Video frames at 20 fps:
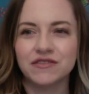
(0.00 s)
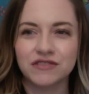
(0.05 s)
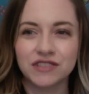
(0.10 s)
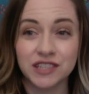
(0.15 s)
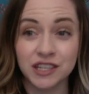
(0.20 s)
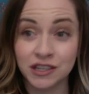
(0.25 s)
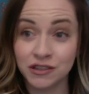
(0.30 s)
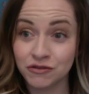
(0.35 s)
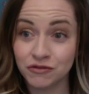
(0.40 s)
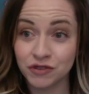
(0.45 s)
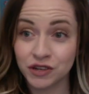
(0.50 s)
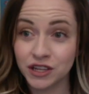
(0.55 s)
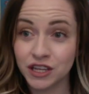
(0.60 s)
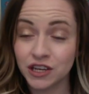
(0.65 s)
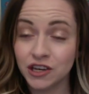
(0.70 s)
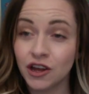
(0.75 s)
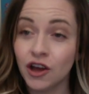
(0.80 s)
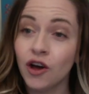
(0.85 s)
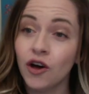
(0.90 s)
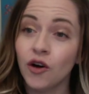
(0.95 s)
didn't really
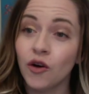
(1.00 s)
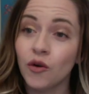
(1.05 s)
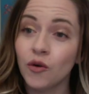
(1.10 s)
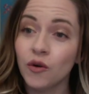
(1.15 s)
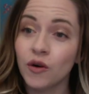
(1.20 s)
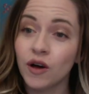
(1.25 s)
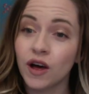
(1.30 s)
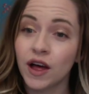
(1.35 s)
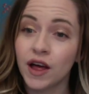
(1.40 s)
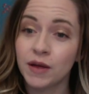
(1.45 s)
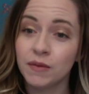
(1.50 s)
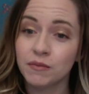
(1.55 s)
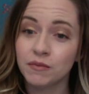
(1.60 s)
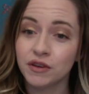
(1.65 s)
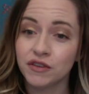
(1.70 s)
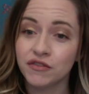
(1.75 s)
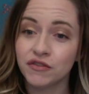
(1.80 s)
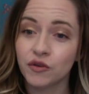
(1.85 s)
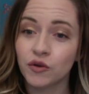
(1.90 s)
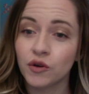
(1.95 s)
know
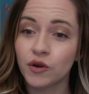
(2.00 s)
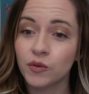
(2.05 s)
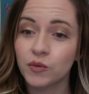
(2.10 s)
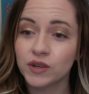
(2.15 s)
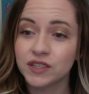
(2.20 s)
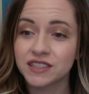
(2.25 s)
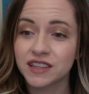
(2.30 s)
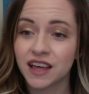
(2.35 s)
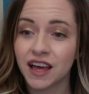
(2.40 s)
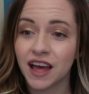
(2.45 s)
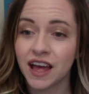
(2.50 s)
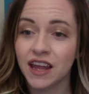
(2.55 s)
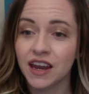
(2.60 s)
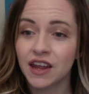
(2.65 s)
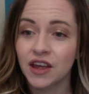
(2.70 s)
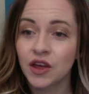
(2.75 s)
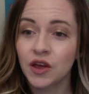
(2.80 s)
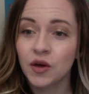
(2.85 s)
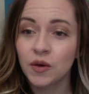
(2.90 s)
before was that